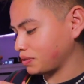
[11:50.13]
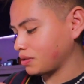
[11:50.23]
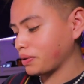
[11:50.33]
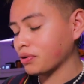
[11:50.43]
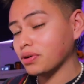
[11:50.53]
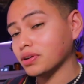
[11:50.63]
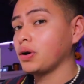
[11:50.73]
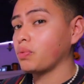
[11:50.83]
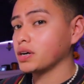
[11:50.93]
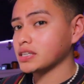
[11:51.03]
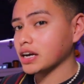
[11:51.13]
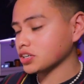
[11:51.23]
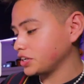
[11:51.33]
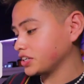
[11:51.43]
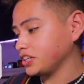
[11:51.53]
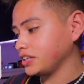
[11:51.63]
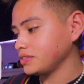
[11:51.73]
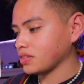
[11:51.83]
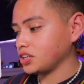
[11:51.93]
But the pink one was actually good.